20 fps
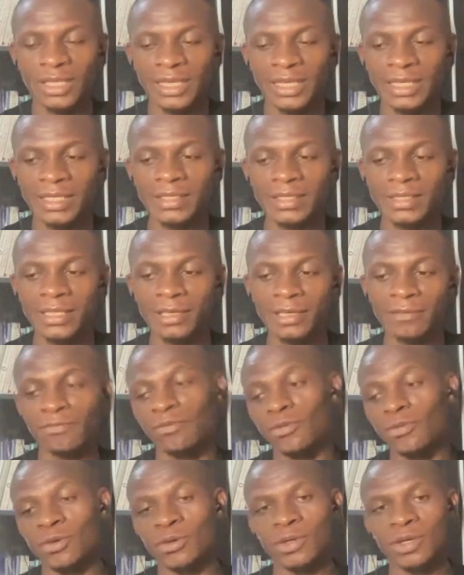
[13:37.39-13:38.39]
If
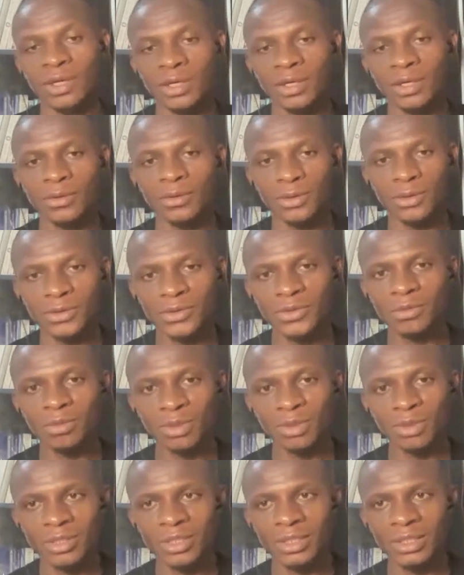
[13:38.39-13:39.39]
you are going to
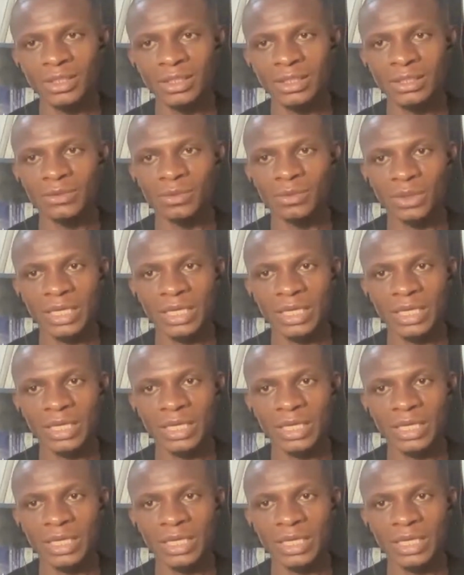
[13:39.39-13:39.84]
be dealing